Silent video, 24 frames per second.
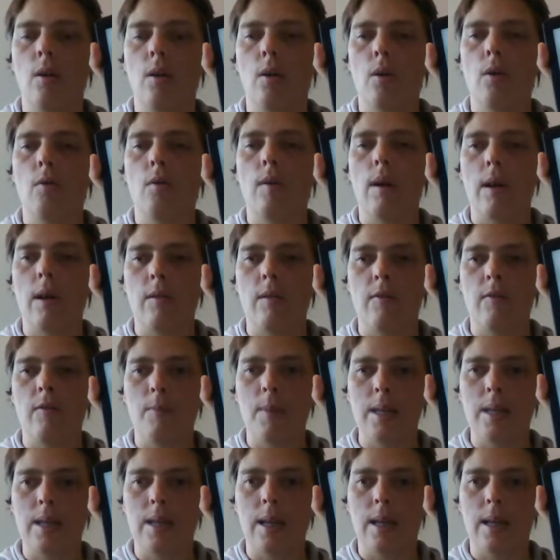Crown of
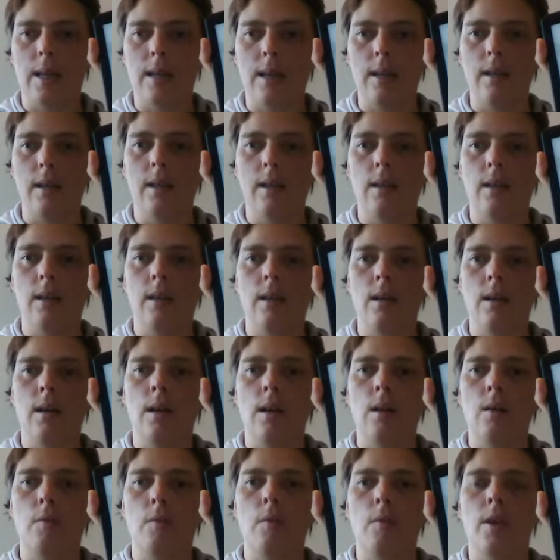Midnight,
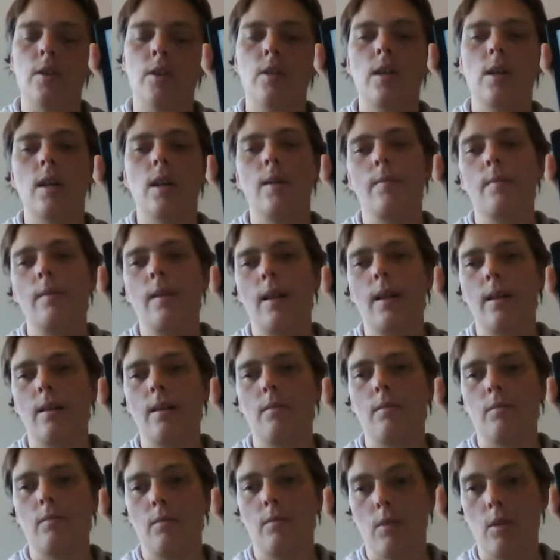which I am
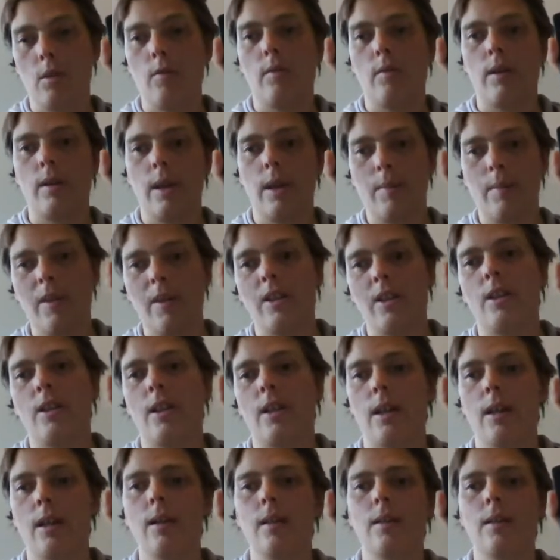now currently
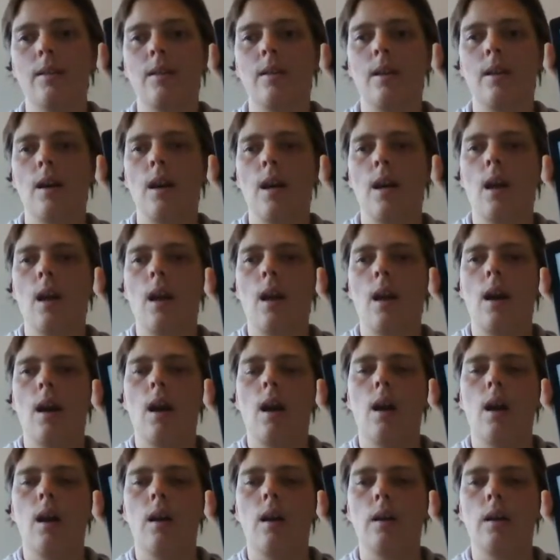reading
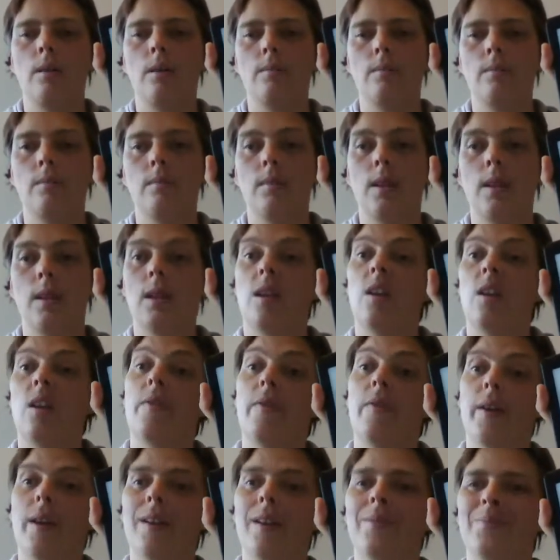and
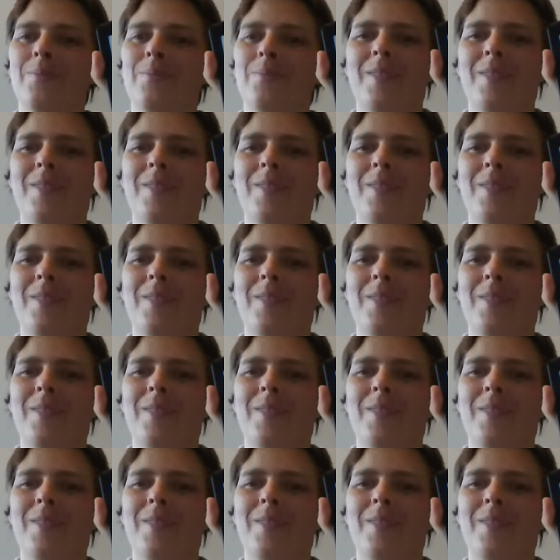loving.